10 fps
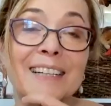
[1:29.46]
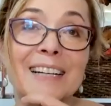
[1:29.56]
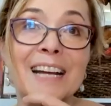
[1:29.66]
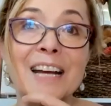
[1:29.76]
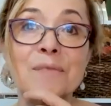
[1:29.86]

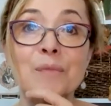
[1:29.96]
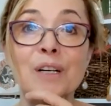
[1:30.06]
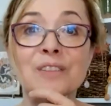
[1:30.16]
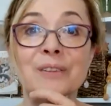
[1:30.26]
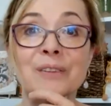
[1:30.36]
have
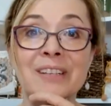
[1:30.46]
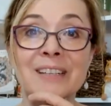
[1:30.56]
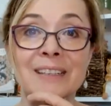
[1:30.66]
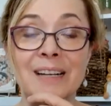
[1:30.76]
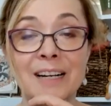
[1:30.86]
much to say
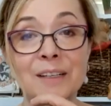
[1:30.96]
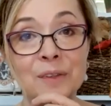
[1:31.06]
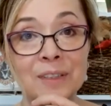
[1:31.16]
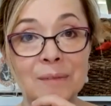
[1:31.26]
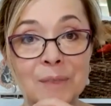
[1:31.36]
that I
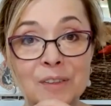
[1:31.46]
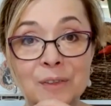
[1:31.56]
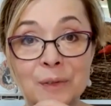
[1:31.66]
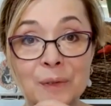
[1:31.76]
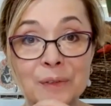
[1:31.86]
also have much
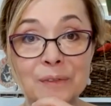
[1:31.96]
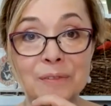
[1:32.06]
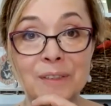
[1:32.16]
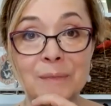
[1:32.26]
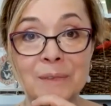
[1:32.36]
to learn
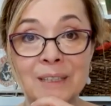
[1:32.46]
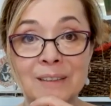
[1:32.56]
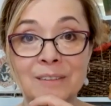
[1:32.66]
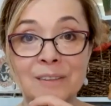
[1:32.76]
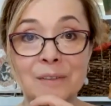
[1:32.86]
from.
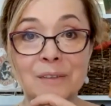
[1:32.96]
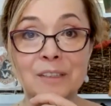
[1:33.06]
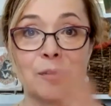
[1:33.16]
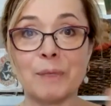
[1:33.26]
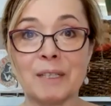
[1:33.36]
So
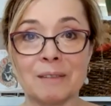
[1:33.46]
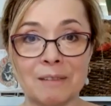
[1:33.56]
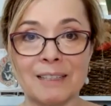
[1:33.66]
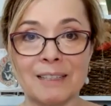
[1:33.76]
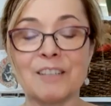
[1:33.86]
it's been
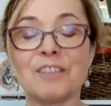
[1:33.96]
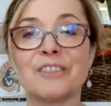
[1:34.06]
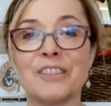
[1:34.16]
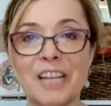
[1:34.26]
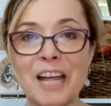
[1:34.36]
great. And
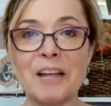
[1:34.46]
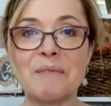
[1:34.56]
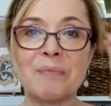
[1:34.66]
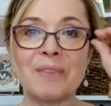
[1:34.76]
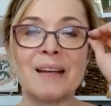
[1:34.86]
today
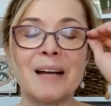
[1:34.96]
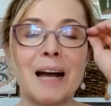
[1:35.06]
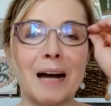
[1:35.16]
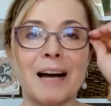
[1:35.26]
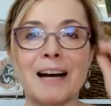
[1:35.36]

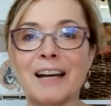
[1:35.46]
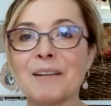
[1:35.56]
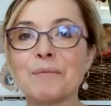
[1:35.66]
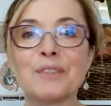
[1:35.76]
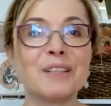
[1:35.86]
I
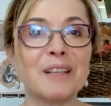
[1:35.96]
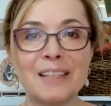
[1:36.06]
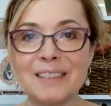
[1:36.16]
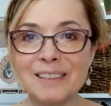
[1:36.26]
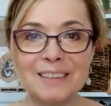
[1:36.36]
am
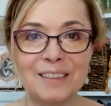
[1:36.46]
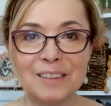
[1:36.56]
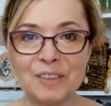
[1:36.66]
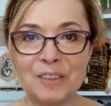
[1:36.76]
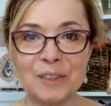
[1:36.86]
delighted
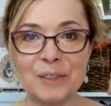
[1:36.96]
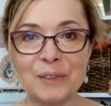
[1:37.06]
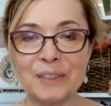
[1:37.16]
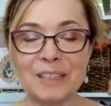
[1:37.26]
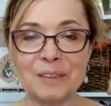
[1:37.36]

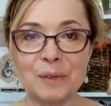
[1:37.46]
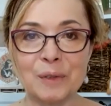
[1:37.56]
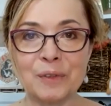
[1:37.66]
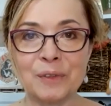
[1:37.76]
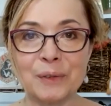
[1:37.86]
to
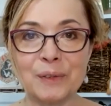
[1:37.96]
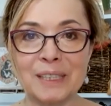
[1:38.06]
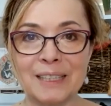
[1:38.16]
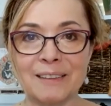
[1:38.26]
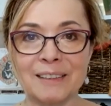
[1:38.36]
introduce to you
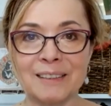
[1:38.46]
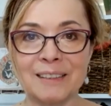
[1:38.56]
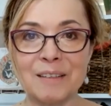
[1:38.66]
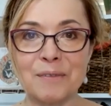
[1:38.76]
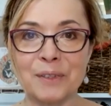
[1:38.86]
Lee
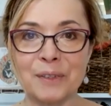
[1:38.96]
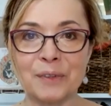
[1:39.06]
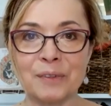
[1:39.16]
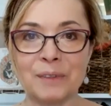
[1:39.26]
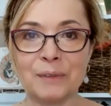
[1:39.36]
Harrington. And for
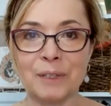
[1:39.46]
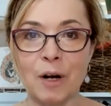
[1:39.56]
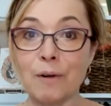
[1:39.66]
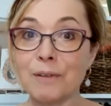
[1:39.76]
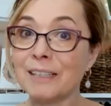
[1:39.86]
those of you who are
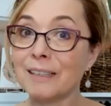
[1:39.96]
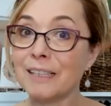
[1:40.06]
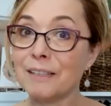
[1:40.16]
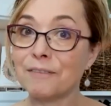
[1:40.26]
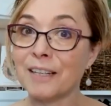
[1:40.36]
already
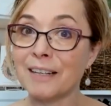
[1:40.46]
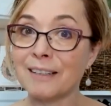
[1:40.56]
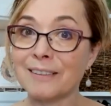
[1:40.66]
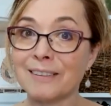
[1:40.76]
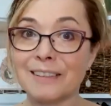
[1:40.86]
Lee
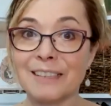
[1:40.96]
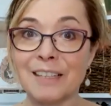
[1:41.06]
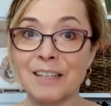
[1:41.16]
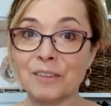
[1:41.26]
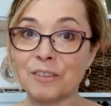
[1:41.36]
fans, you
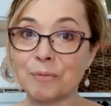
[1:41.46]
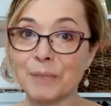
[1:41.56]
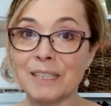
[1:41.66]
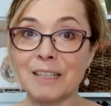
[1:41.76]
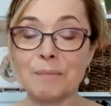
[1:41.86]
know,
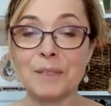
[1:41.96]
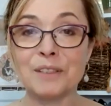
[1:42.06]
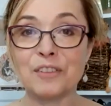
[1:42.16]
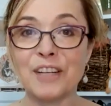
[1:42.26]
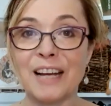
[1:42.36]
speak up in
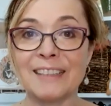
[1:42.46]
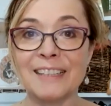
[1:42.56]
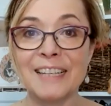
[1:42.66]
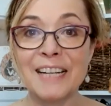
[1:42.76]
the chat.